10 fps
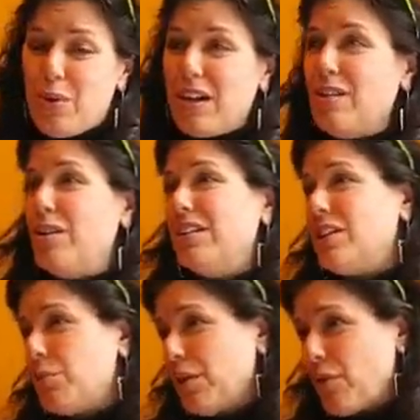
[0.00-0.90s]
working all
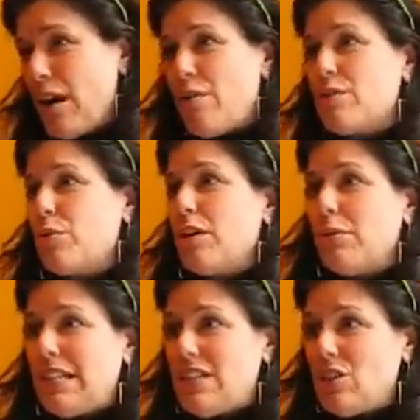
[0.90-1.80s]
day, 24 hours,
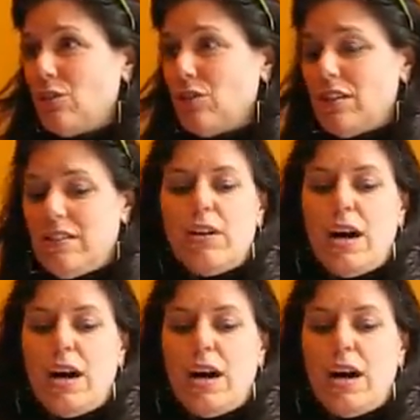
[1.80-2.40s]
working with these children.